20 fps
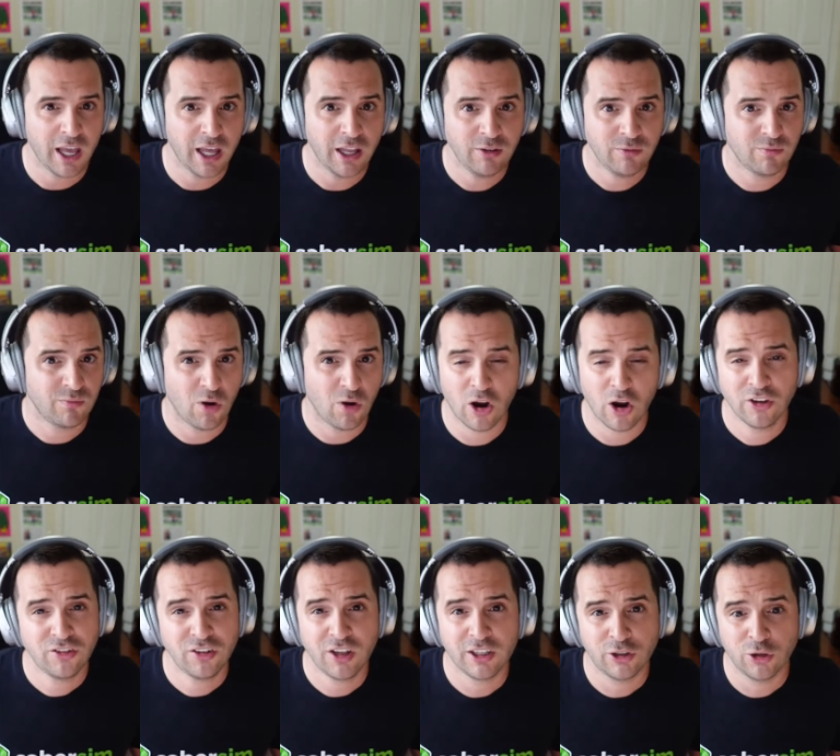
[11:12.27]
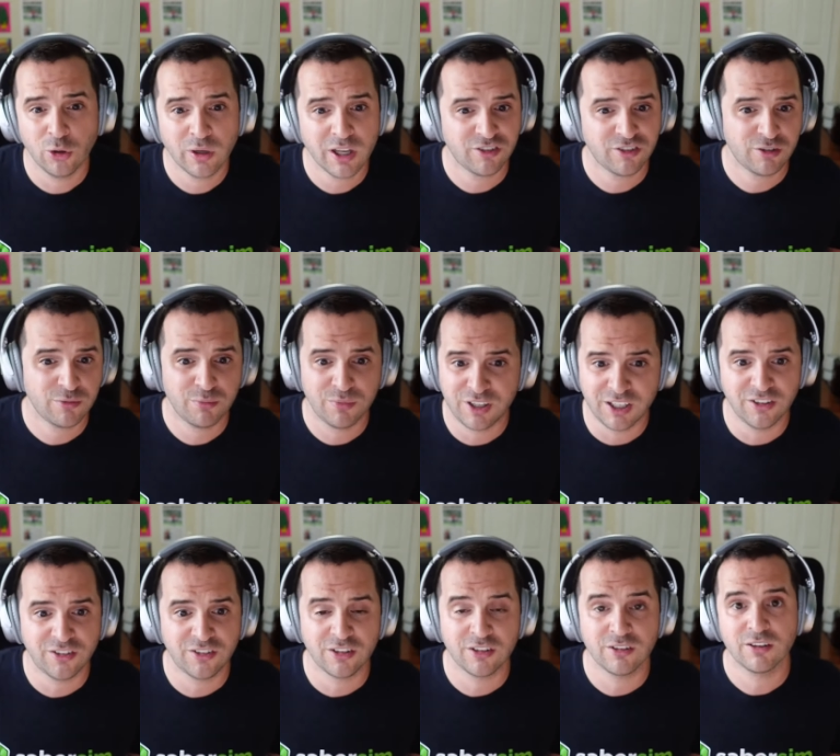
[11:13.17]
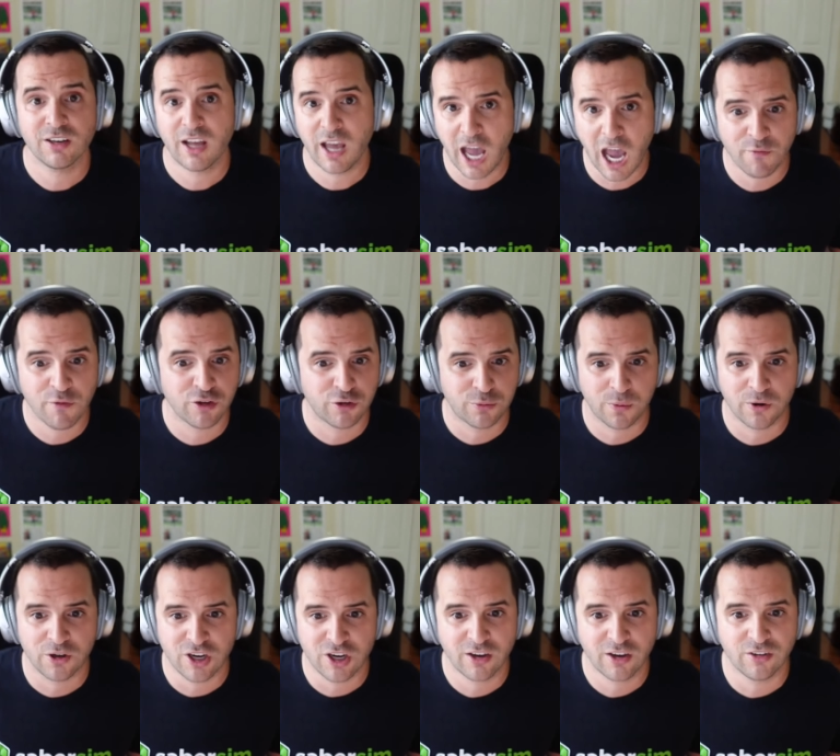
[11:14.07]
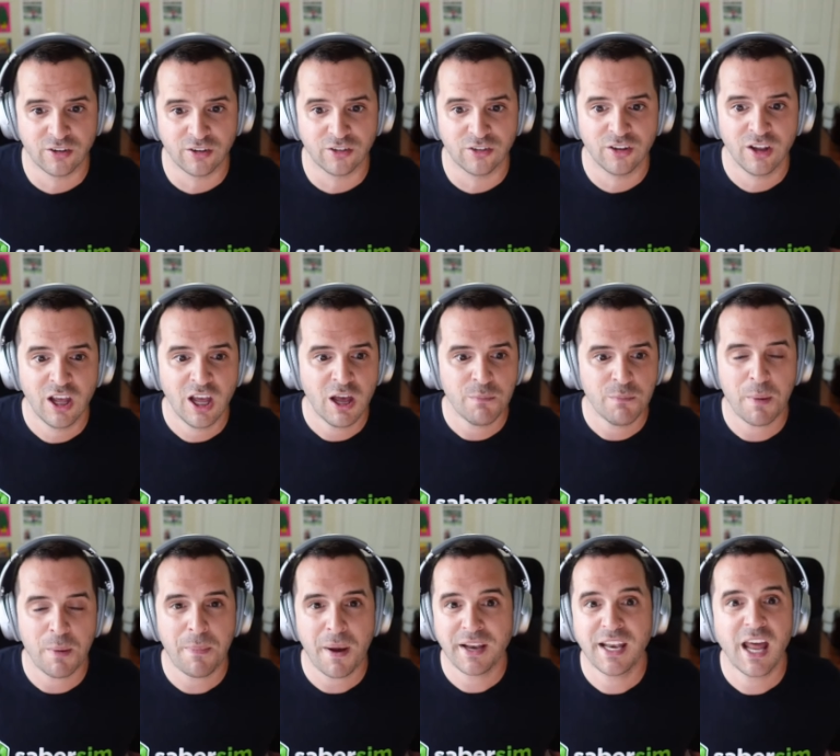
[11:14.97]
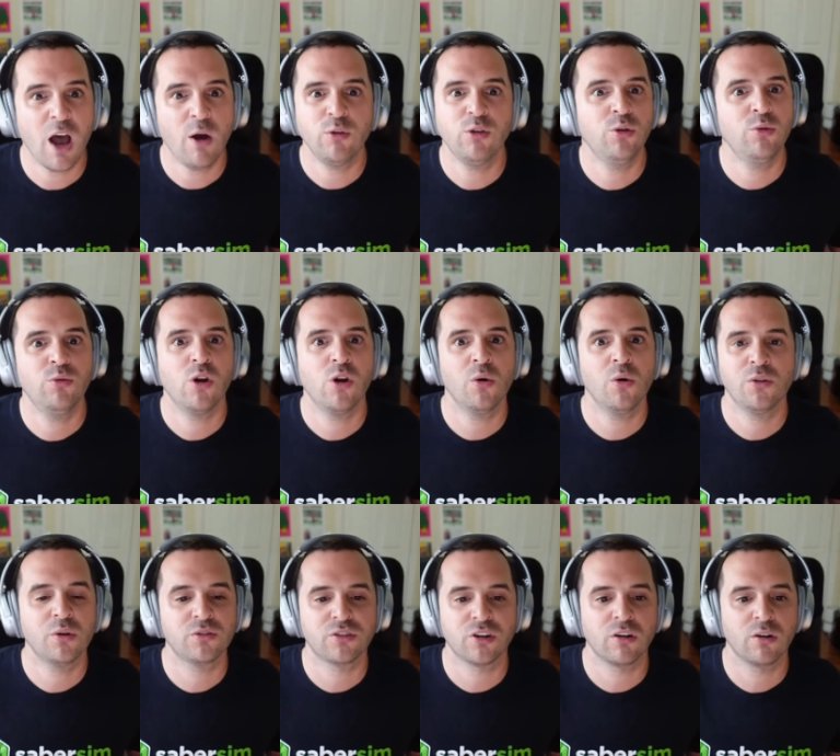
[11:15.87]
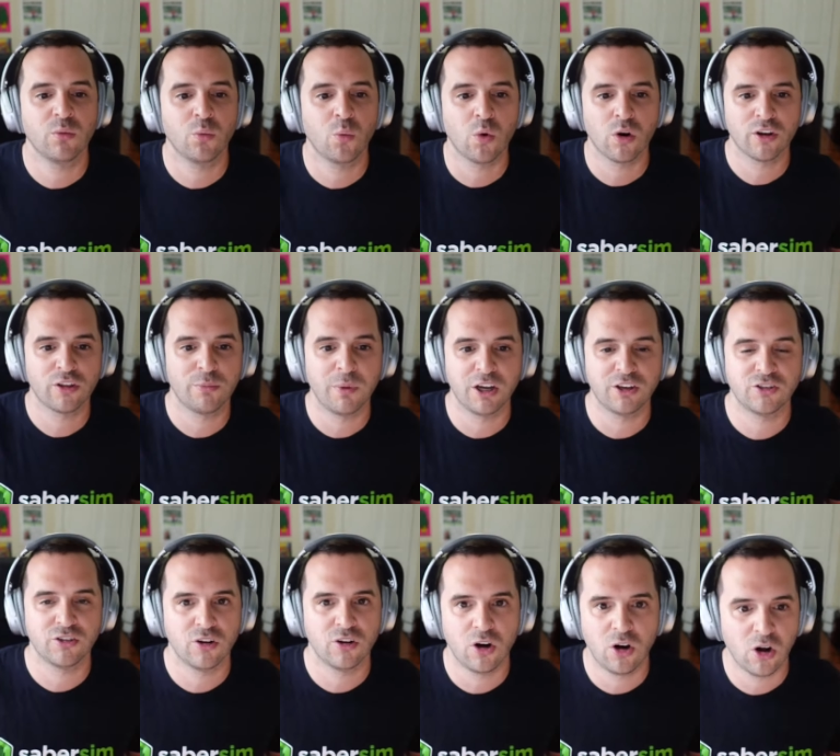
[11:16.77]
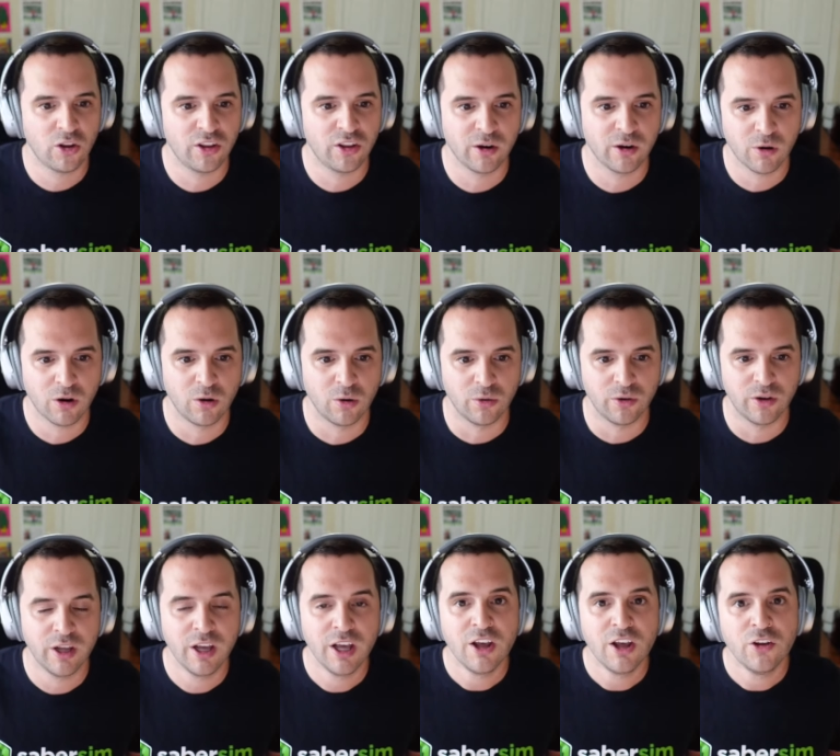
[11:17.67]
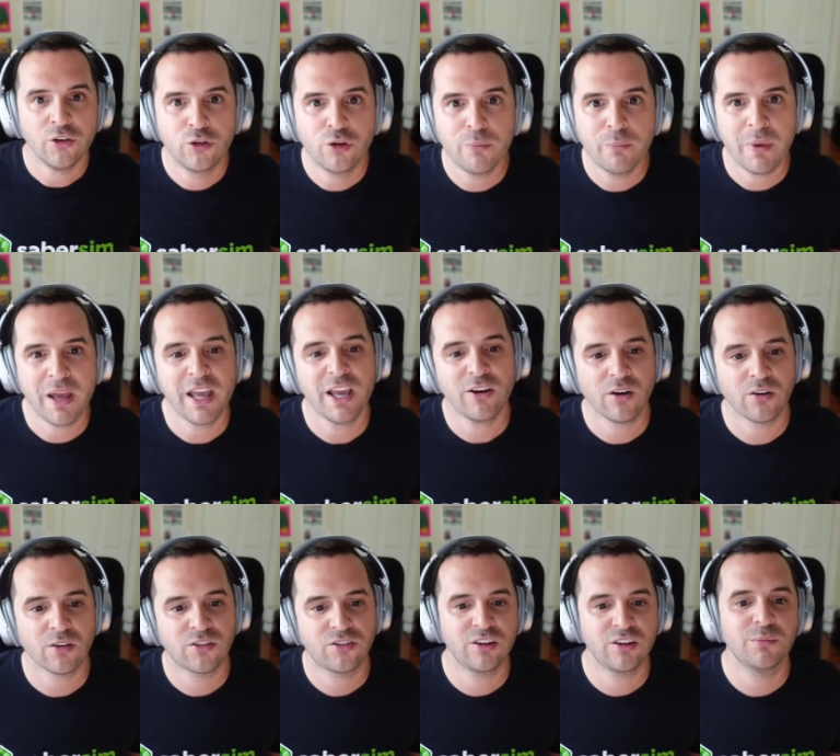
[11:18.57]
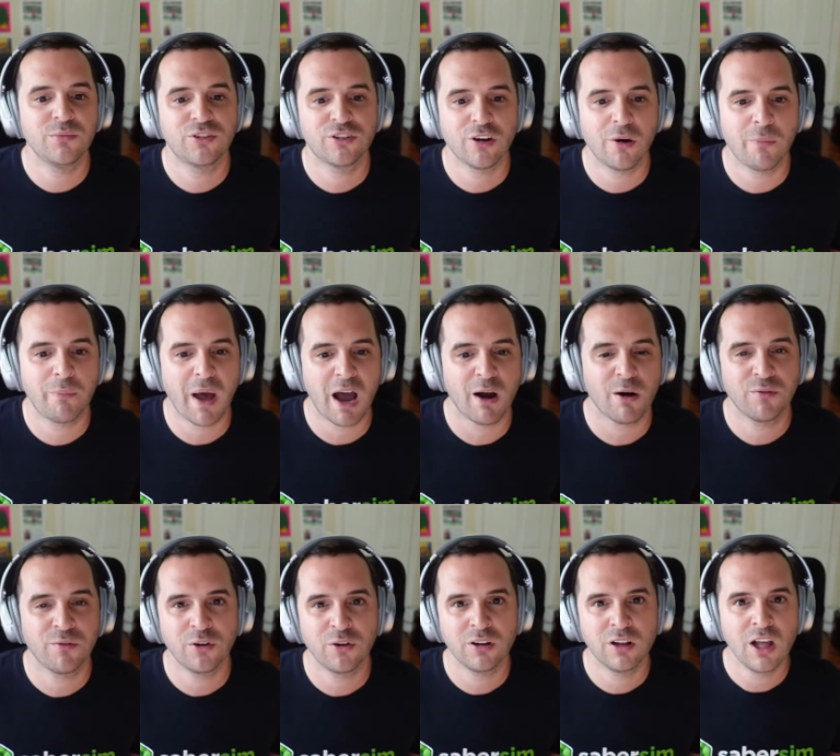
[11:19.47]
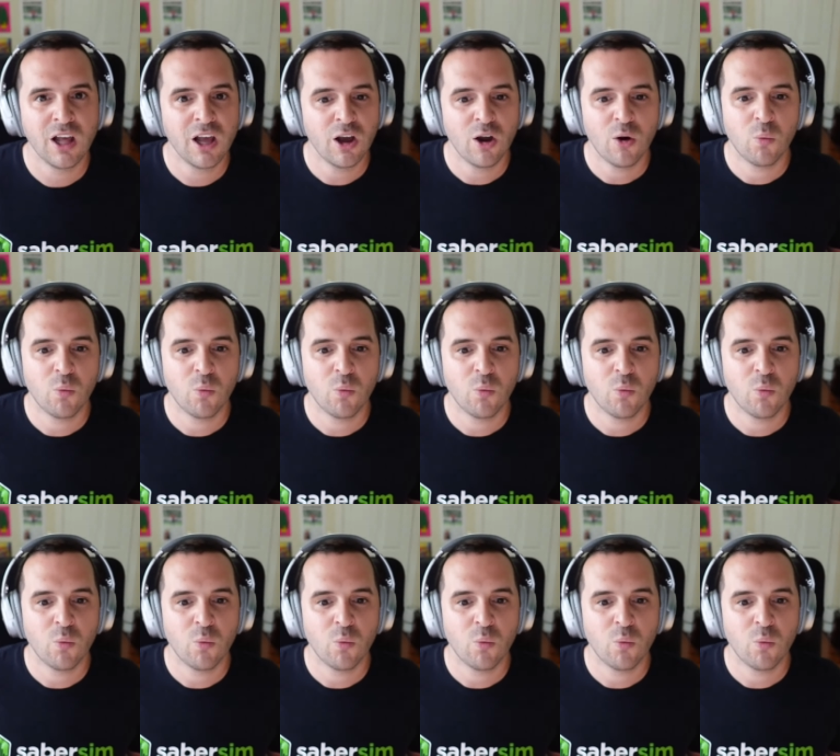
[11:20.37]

and honestly, like, you'll get some decent average projections, but by now you know those aren't worth much on their own. To make our sims so powerful,